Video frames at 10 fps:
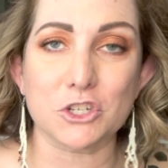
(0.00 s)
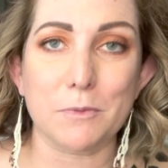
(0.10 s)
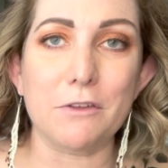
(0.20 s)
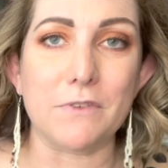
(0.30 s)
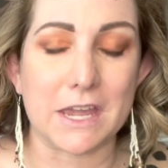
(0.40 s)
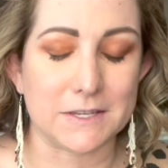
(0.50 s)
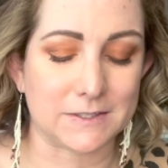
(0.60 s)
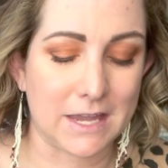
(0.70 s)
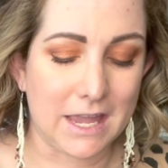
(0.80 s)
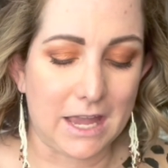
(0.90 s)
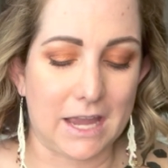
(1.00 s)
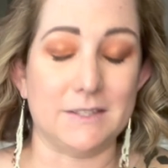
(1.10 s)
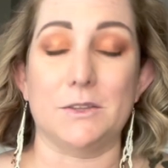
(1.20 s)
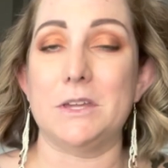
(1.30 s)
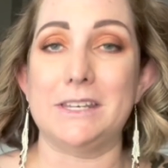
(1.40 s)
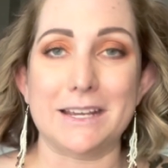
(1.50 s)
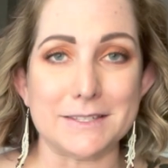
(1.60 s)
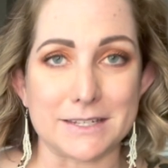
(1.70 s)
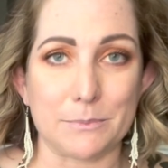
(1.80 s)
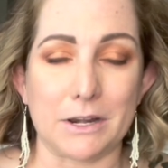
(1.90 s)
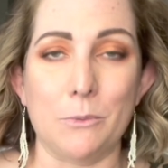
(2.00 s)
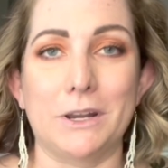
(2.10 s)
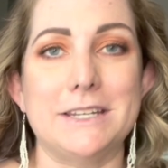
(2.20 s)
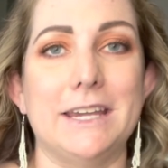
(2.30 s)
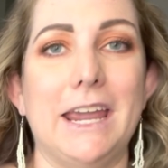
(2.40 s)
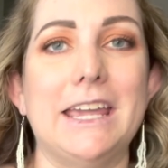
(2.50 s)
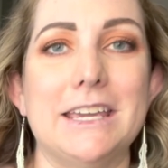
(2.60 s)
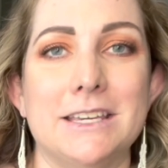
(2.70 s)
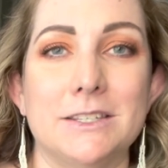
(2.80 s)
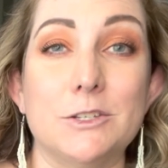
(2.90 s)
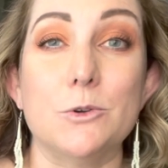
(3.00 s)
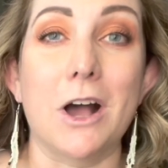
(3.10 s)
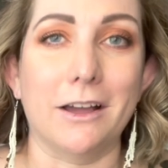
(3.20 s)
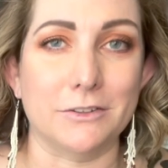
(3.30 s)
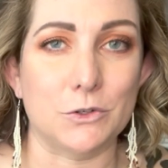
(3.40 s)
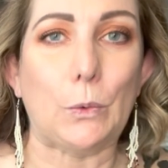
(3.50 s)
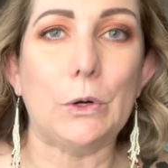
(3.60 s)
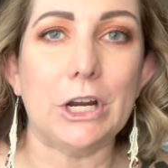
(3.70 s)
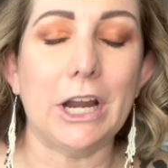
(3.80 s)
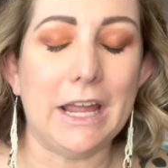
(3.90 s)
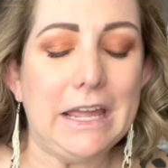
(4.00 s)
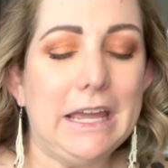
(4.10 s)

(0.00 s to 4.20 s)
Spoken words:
my face. And so the next step that I want to take is to contour.